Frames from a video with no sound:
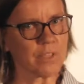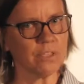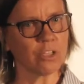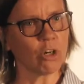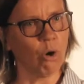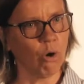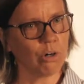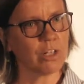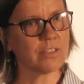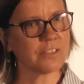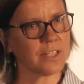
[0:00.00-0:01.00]
The
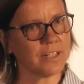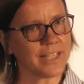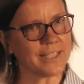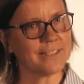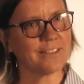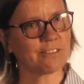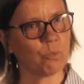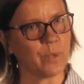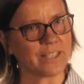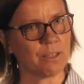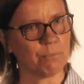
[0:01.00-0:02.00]
corals are needed so we can